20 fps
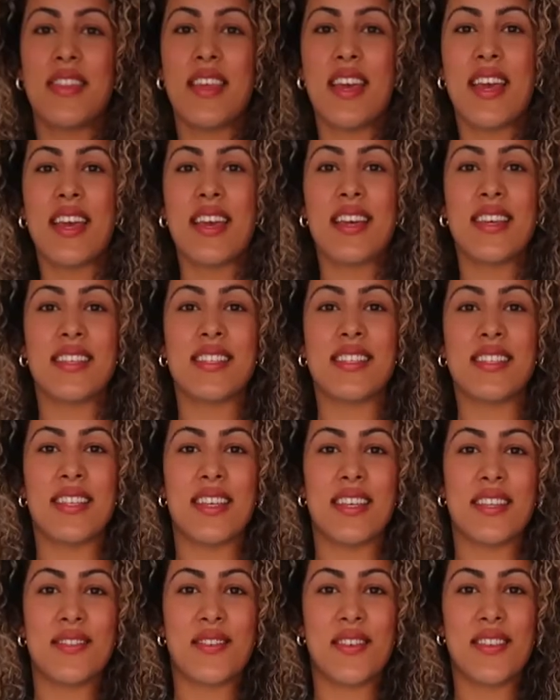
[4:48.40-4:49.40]
This
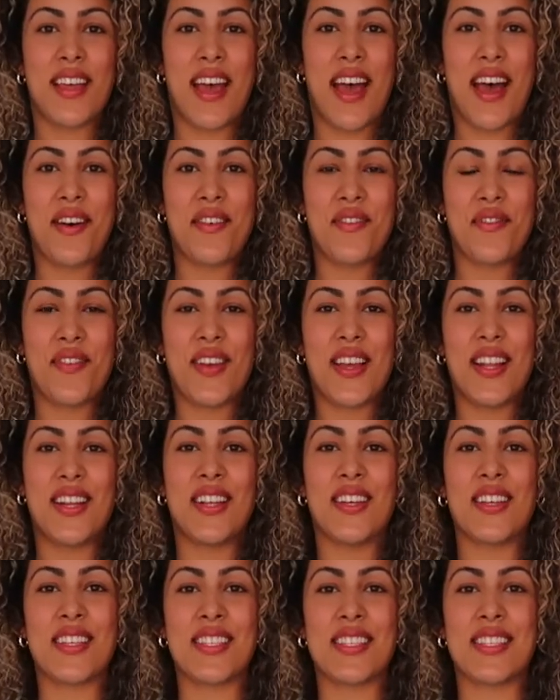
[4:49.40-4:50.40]
is what the outfit
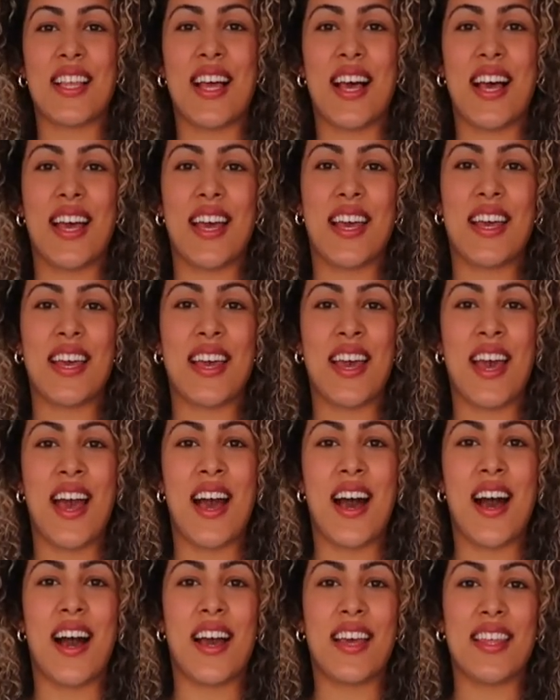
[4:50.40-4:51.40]
looks like.
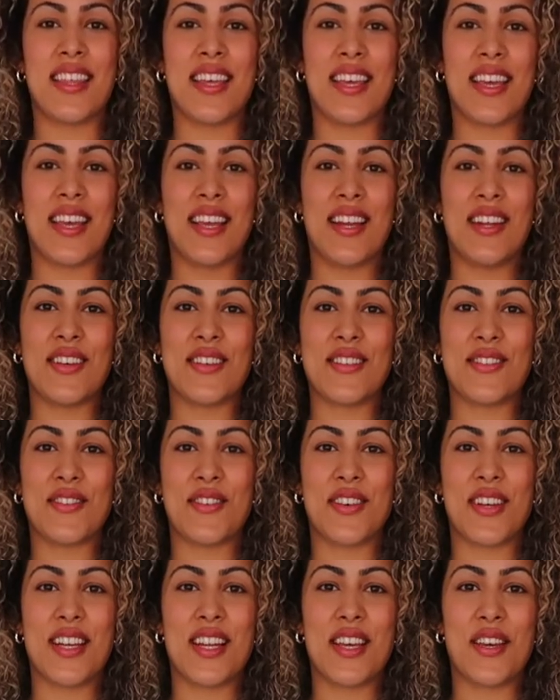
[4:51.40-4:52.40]
I think it looks
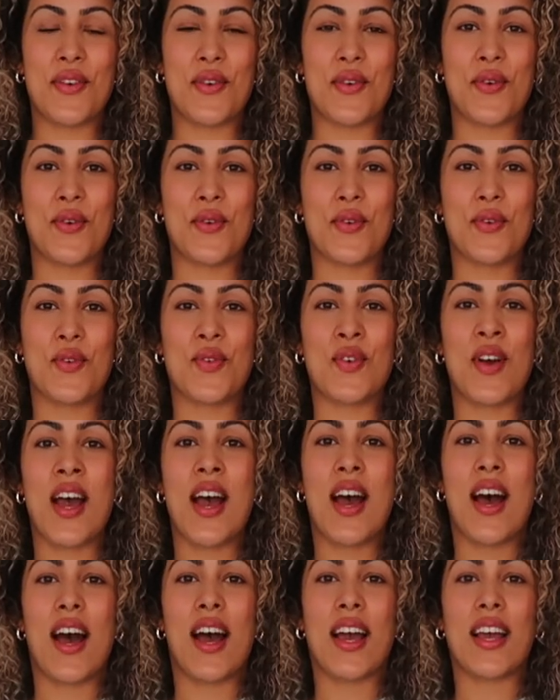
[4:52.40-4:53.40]
really cool.
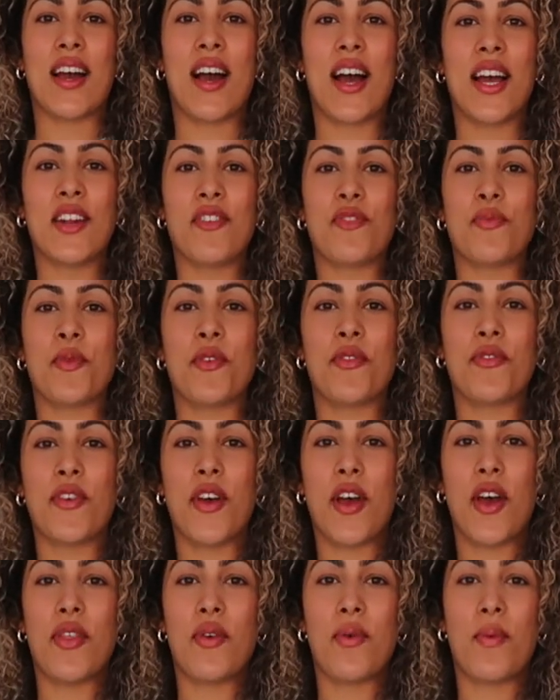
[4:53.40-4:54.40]
I kind of
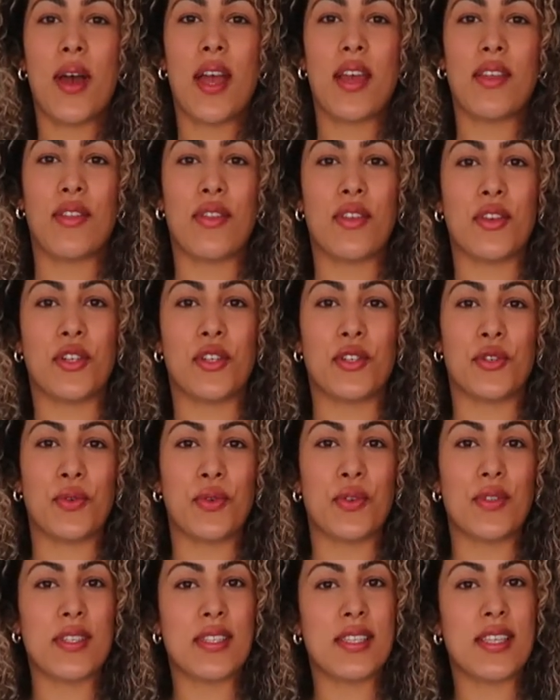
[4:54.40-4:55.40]
prefer the way that the
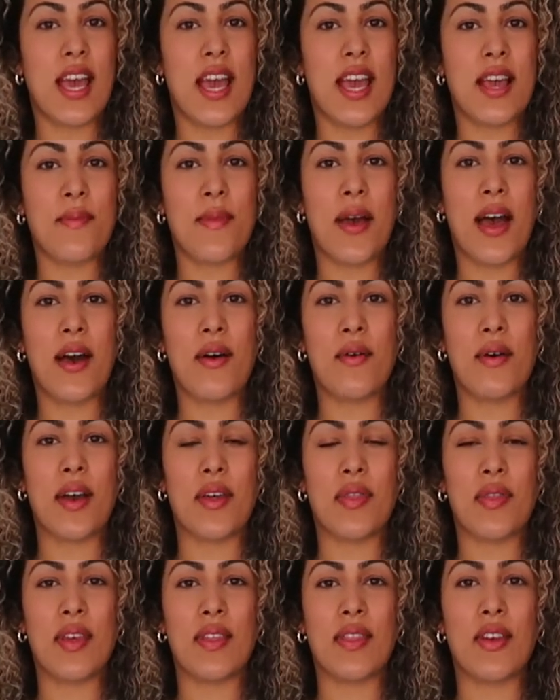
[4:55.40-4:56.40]
shorts came out. I
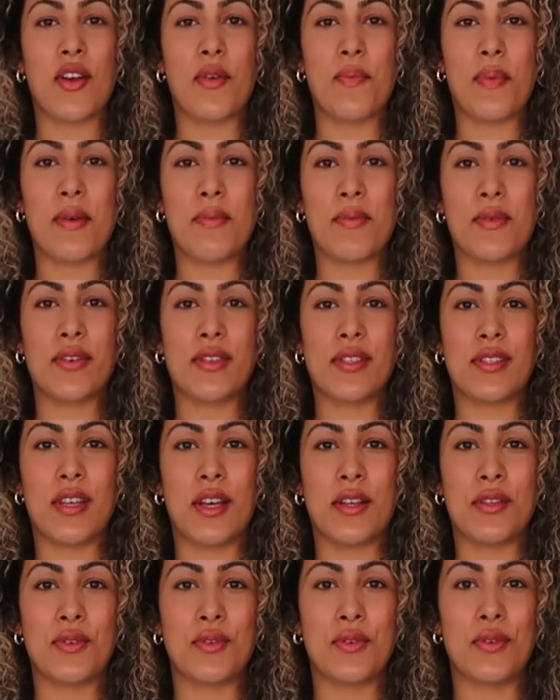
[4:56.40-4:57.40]
think they're a bit more
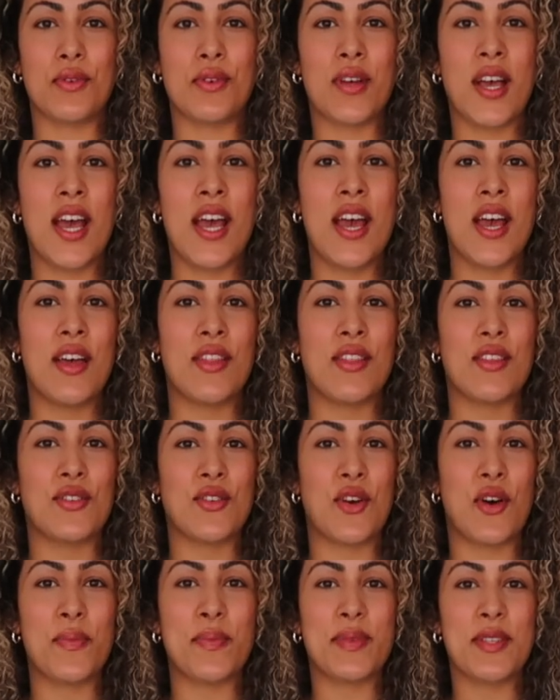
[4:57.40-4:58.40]
subtle. The
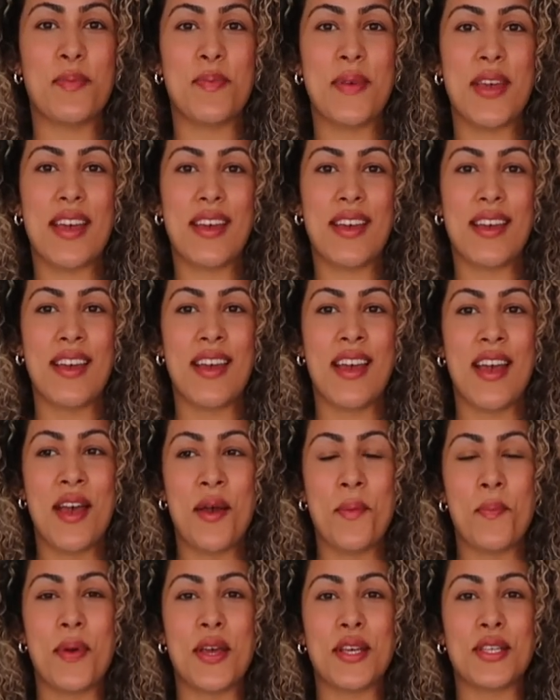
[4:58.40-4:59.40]
top's a bit
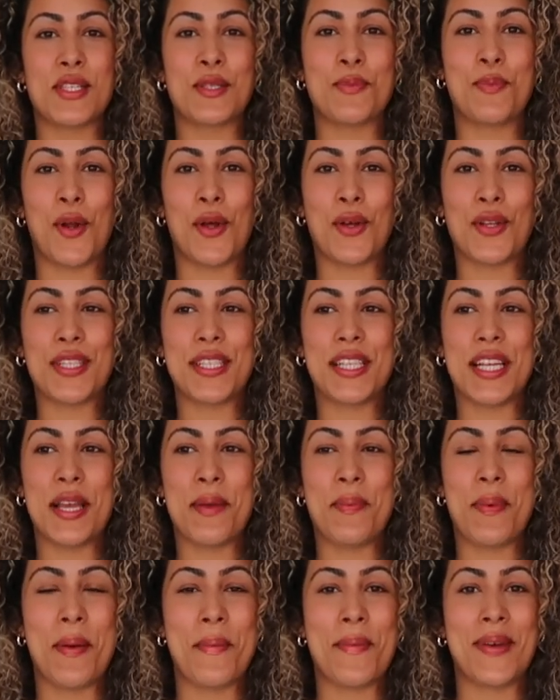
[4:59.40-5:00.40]
bit
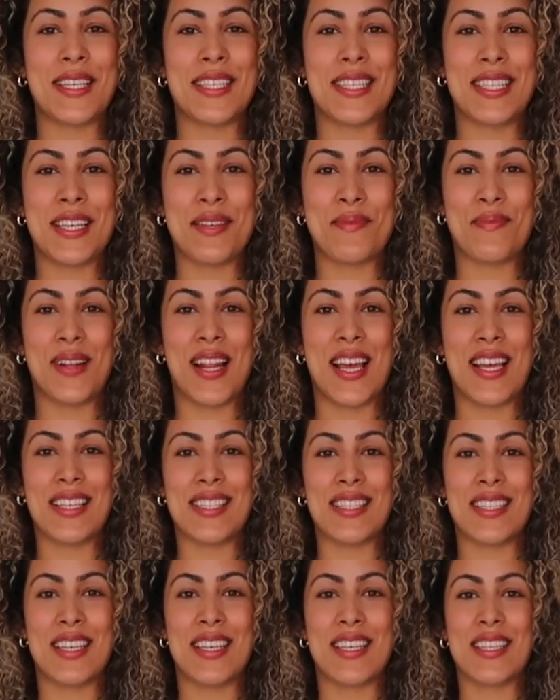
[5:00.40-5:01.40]
splotchy, a bit messy in
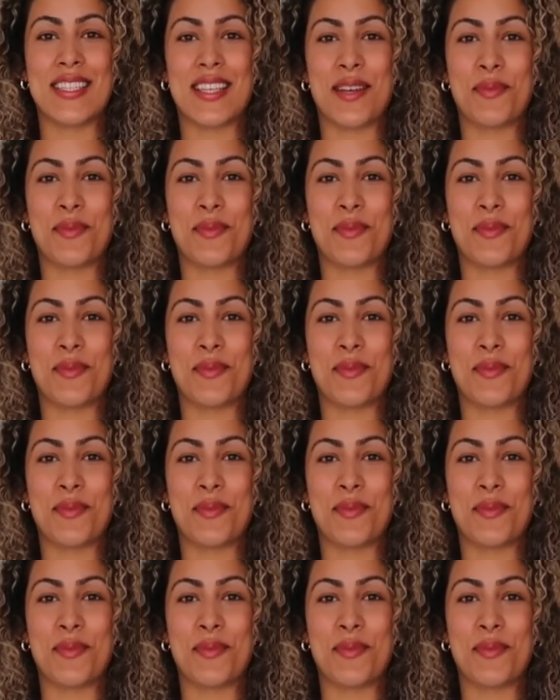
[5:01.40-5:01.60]
places.